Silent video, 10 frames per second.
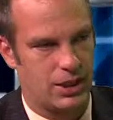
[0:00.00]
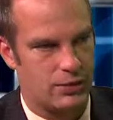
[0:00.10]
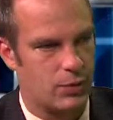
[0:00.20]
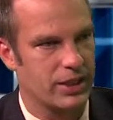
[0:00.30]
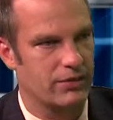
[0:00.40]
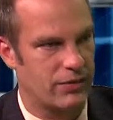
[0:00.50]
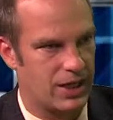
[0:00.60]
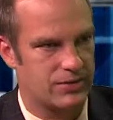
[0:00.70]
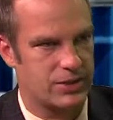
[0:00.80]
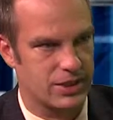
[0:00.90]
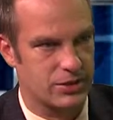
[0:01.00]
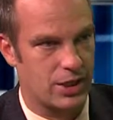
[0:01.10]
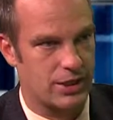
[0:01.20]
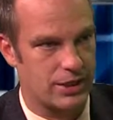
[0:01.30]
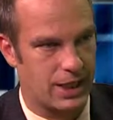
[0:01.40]
25 cents
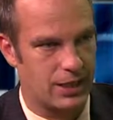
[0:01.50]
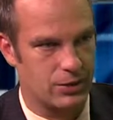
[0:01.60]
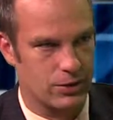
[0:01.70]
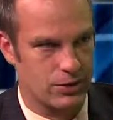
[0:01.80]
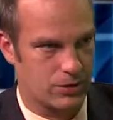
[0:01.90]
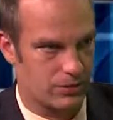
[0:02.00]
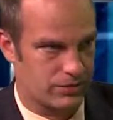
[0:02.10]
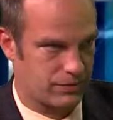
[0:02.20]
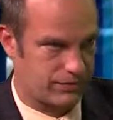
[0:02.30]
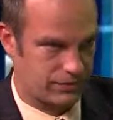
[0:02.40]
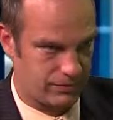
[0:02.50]
on the dollar in terms of